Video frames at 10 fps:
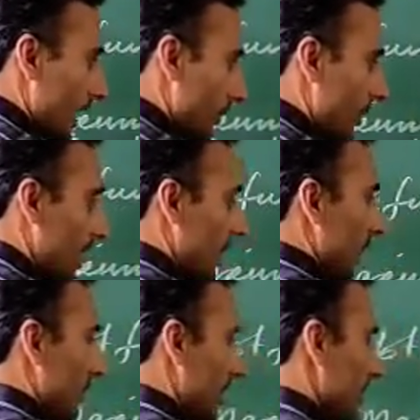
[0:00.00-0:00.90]
Capital
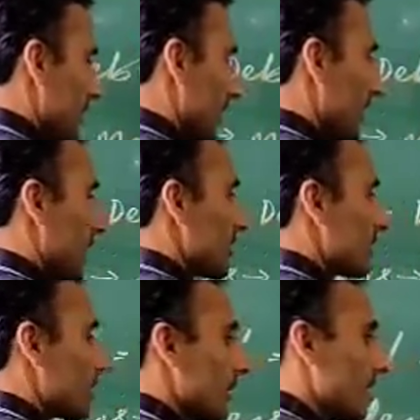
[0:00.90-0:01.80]
appreciation
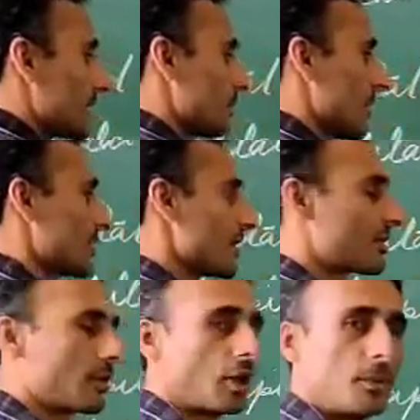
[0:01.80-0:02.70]
leads to the
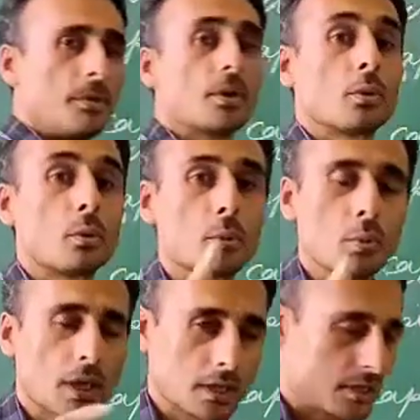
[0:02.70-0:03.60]
maximization of
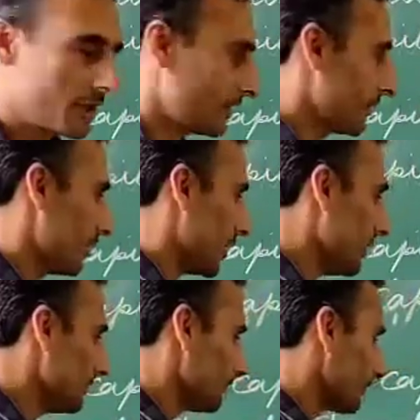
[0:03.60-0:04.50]
wealth.
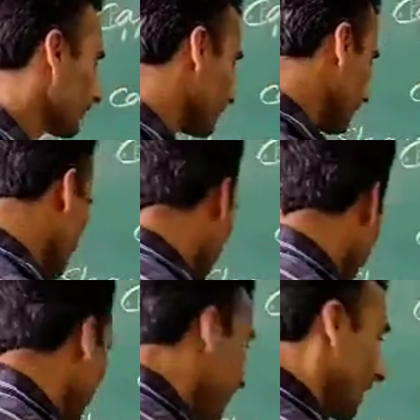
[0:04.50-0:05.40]
Okay.
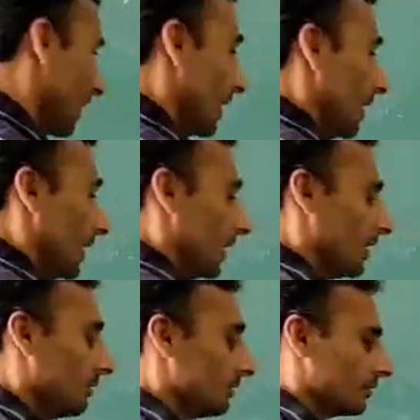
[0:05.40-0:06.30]

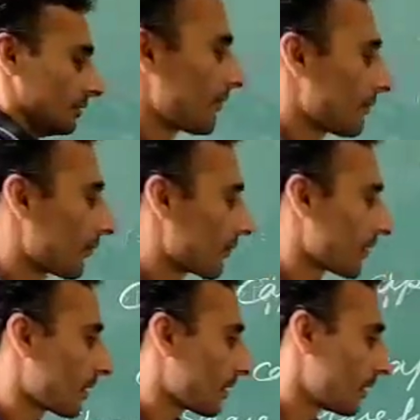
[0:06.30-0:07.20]
Now,
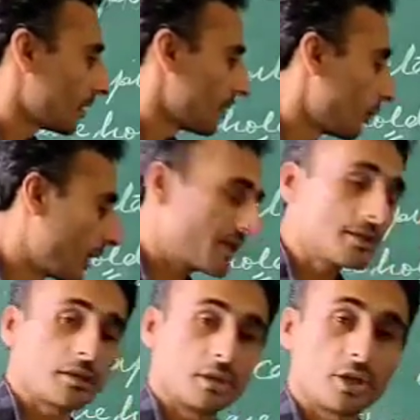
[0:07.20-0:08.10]
what
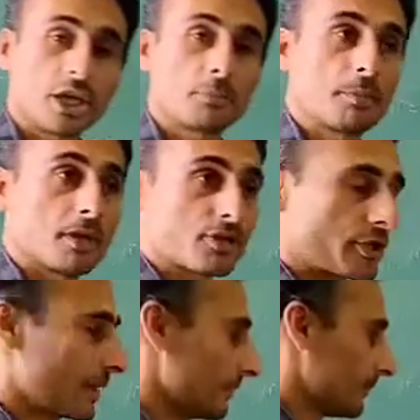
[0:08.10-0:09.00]
is earning per
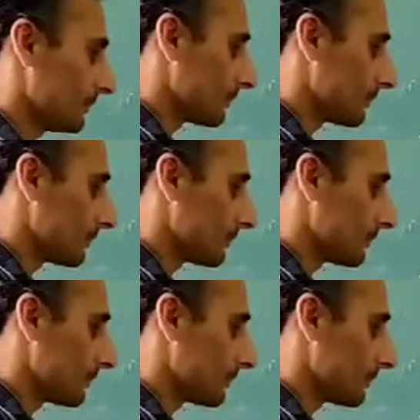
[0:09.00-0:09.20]
share?